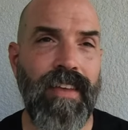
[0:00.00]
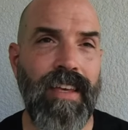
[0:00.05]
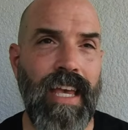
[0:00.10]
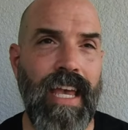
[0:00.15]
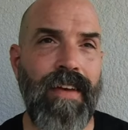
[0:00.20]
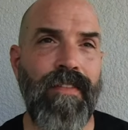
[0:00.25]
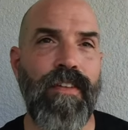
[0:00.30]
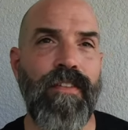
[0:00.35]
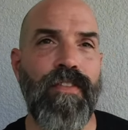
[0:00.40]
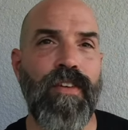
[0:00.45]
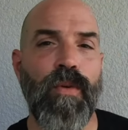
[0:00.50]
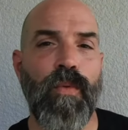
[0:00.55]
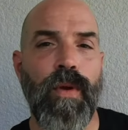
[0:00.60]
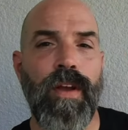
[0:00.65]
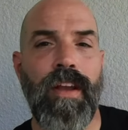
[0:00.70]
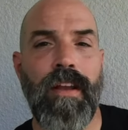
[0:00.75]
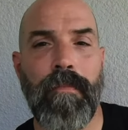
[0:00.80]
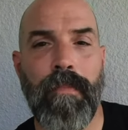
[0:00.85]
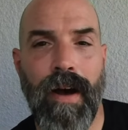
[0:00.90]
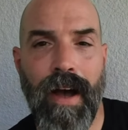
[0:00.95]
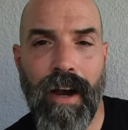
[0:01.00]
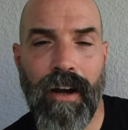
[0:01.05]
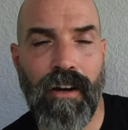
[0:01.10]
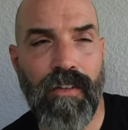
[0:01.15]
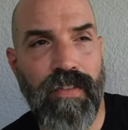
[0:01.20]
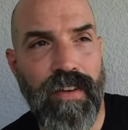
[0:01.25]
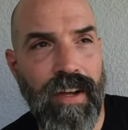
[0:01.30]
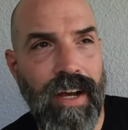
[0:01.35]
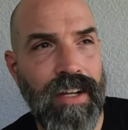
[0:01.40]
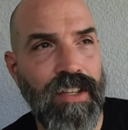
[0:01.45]
Even if you're reading a
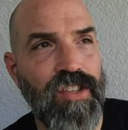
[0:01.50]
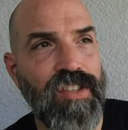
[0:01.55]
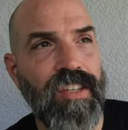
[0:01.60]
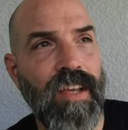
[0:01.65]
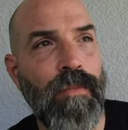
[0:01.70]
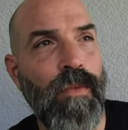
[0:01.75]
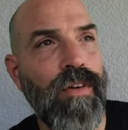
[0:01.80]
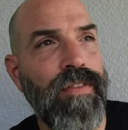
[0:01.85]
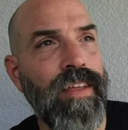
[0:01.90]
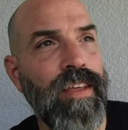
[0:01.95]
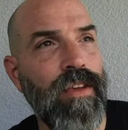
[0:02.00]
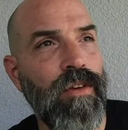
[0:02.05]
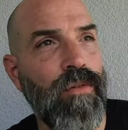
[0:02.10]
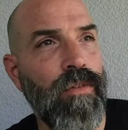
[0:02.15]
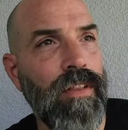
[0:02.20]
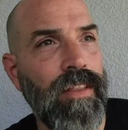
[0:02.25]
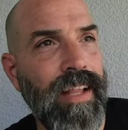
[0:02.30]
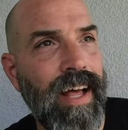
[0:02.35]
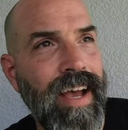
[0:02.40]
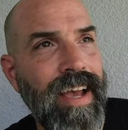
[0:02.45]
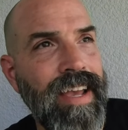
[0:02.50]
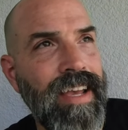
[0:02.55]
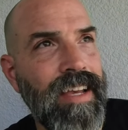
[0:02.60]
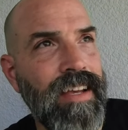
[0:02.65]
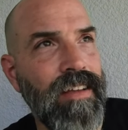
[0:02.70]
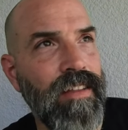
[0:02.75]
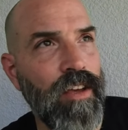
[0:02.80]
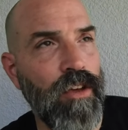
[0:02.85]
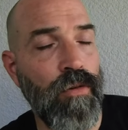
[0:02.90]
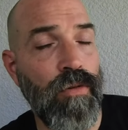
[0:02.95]
biography on someone that you like,
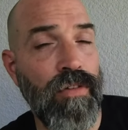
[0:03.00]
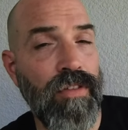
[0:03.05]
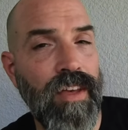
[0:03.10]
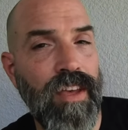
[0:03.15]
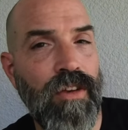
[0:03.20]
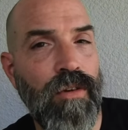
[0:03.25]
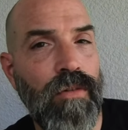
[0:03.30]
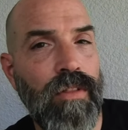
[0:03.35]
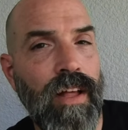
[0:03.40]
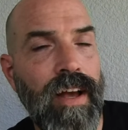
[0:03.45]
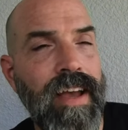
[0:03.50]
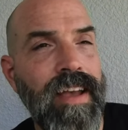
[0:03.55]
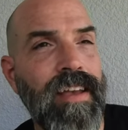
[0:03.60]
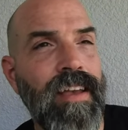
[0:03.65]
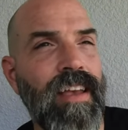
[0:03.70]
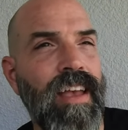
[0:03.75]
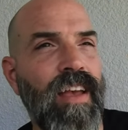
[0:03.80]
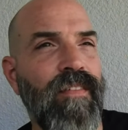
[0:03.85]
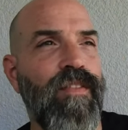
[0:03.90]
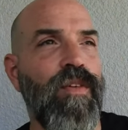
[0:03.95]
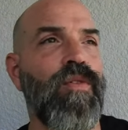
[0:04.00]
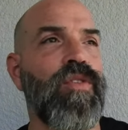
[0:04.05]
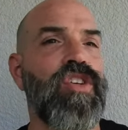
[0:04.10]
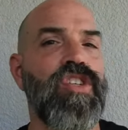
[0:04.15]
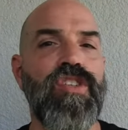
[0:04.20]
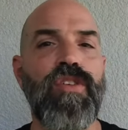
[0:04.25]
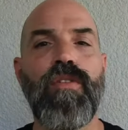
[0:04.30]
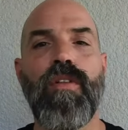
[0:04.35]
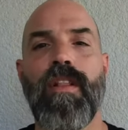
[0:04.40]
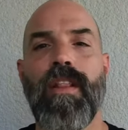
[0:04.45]
that you think you like, if you
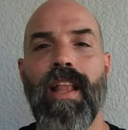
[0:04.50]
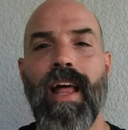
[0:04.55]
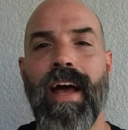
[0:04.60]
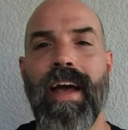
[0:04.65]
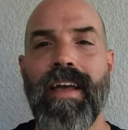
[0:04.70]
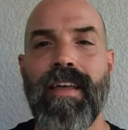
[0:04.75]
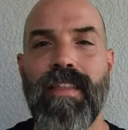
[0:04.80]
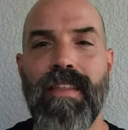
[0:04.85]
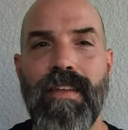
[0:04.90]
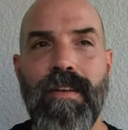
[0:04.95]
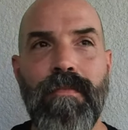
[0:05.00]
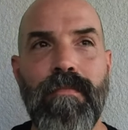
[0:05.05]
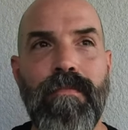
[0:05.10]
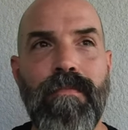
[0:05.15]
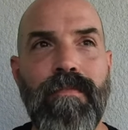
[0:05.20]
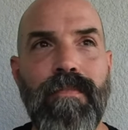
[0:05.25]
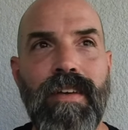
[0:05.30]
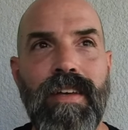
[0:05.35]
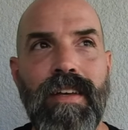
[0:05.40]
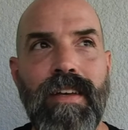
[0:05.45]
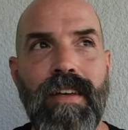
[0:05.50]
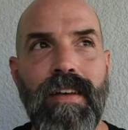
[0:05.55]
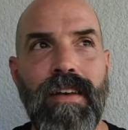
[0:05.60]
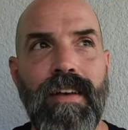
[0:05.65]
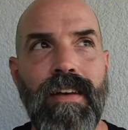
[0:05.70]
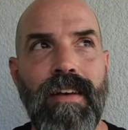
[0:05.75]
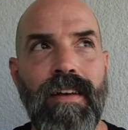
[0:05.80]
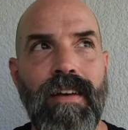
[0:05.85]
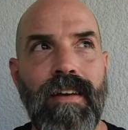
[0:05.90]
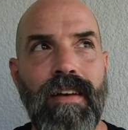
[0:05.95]
still like them
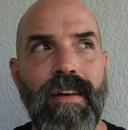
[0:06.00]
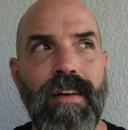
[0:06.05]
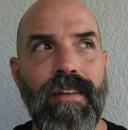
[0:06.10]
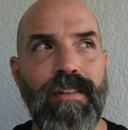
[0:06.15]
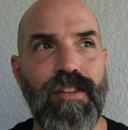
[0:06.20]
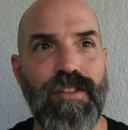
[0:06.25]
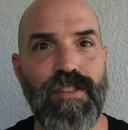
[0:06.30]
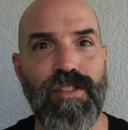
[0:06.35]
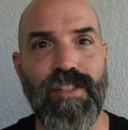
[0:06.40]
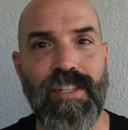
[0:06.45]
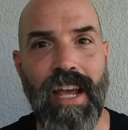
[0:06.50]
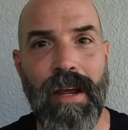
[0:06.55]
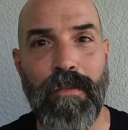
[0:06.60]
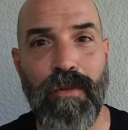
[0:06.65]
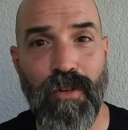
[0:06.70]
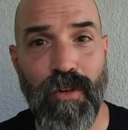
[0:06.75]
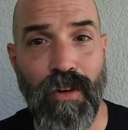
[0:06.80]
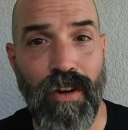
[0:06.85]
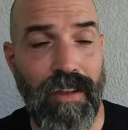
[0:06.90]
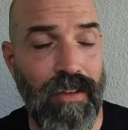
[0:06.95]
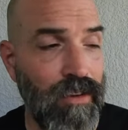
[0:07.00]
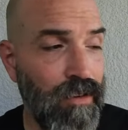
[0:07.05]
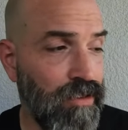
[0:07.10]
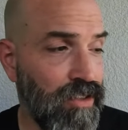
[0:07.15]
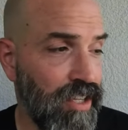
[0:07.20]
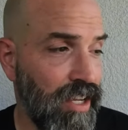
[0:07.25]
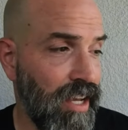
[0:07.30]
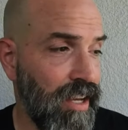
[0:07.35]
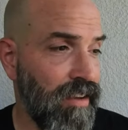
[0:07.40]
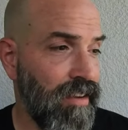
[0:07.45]
to the same degree that you
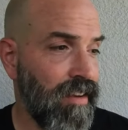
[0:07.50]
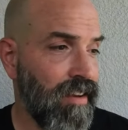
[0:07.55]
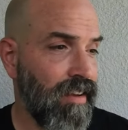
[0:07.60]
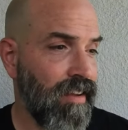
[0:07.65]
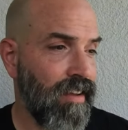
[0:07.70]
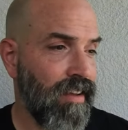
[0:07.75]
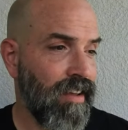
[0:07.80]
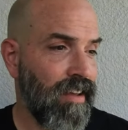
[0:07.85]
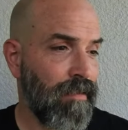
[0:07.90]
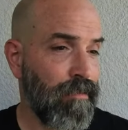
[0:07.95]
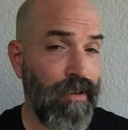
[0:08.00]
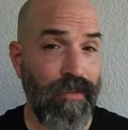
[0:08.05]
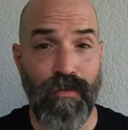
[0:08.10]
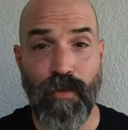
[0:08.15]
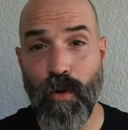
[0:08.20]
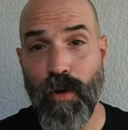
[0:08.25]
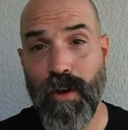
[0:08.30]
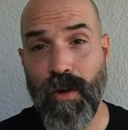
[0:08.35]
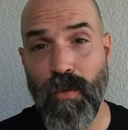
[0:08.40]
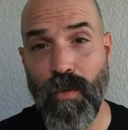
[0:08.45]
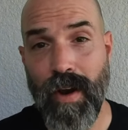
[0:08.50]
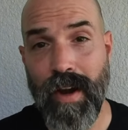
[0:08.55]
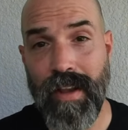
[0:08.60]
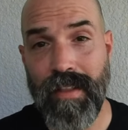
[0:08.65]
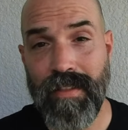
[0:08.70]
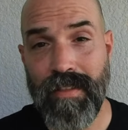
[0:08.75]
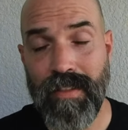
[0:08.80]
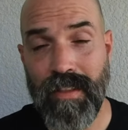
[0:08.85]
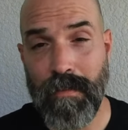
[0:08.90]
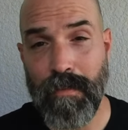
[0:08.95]
did before you
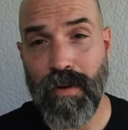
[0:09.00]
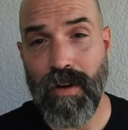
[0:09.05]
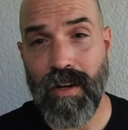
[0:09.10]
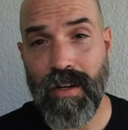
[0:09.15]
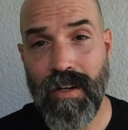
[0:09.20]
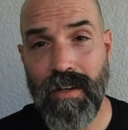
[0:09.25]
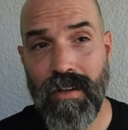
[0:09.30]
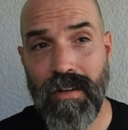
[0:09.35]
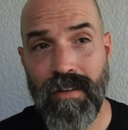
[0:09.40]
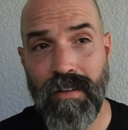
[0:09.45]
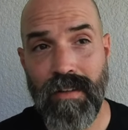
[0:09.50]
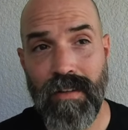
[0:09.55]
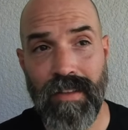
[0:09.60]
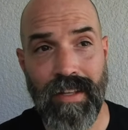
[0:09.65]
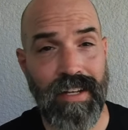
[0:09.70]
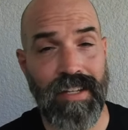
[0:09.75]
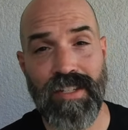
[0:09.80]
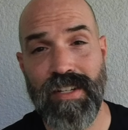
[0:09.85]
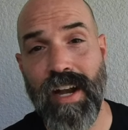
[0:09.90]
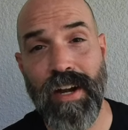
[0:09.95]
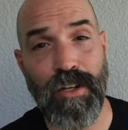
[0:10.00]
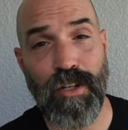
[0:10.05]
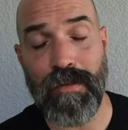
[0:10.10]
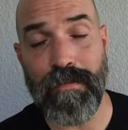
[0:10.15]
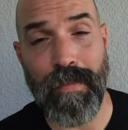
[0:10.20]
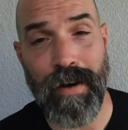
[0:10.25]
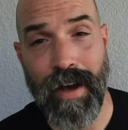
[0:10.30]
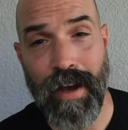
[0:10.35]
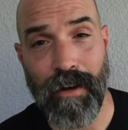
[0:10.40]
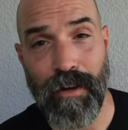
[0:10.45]
read the book, then it's not a good
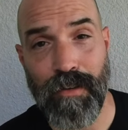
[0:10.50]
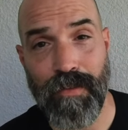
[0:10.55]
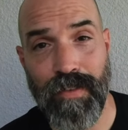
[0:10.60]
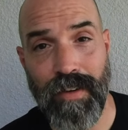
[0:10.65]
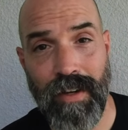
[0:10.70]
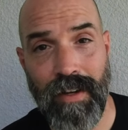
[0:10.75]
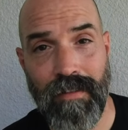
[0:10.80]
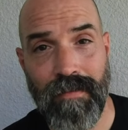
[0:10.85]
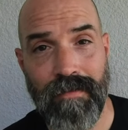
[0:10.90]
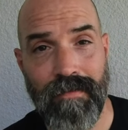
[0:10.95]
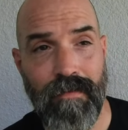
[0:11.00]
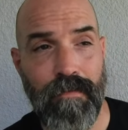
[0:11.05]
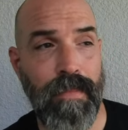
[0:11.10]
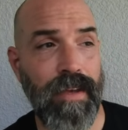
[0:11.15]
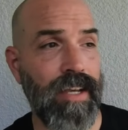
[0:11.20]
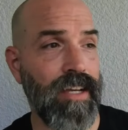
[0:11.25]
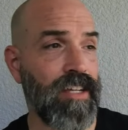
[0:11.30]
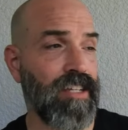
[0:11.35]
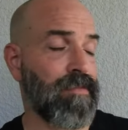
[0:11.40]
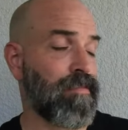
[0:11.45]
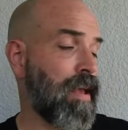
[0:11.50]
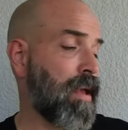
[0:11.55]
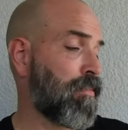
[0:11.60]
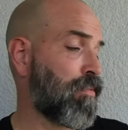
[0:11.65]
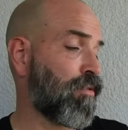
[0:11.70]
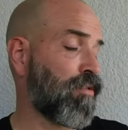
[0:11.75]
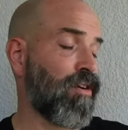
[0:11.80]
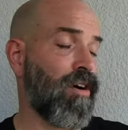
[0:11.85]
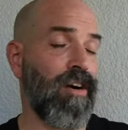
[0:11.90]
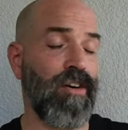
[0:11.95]
biography because
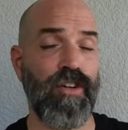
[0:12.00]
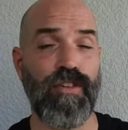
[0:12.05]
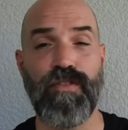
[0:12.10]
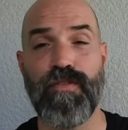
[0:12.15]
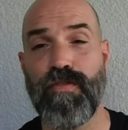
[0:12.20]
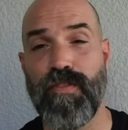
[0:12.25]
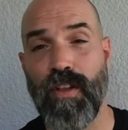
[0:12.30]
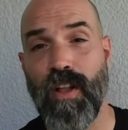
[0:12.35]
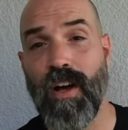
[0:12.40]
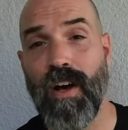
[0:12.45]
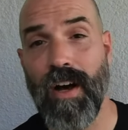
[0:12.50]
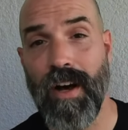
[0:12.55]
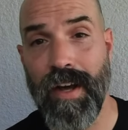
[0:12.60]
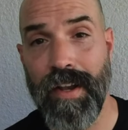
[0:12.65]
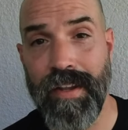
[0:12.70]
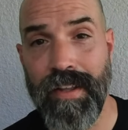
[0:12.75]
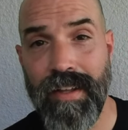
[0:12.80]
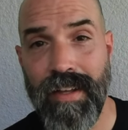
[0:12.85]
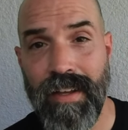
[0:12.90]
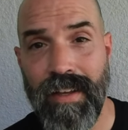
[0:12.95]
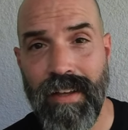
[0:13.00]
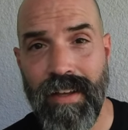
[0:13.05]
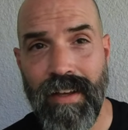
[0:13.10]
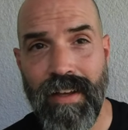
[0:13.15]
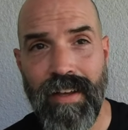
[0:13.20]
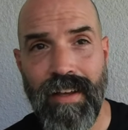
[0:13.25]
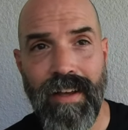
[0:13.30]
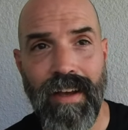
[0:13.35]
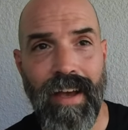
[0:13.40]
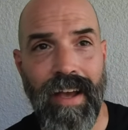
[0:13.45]
people are just flawed.
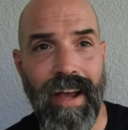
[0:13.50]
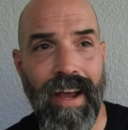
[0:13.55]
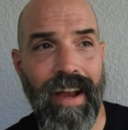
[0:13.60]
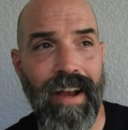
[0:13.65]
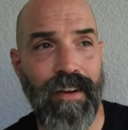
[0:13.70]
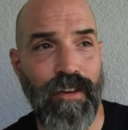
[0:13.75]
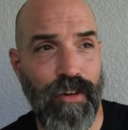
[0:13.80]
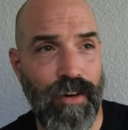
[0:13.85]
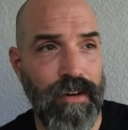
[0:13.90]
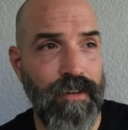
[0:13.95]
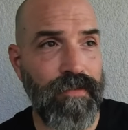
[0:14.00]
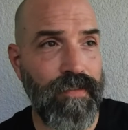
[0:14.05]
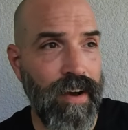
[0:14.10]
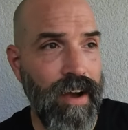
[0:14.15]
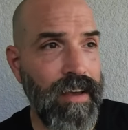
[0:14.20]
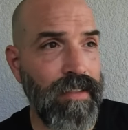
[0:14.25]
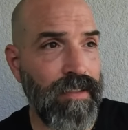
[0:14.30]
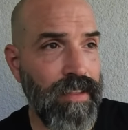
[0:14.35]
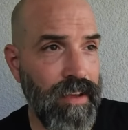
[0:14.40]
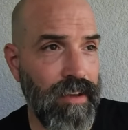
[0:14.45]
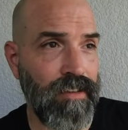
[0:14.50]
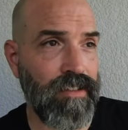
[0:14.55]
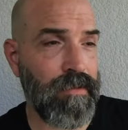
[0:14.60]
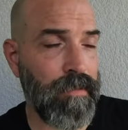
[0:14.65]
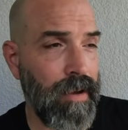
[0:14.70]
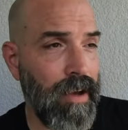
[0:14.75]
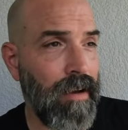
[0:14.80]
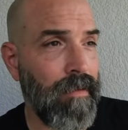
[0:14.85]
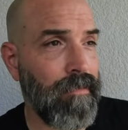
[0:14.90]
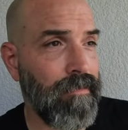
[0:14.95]
And you're going to find things
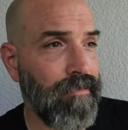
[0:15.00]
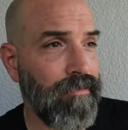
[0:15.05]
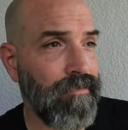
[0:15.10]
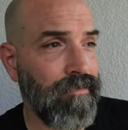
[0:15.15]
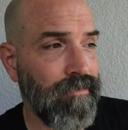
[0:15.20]
about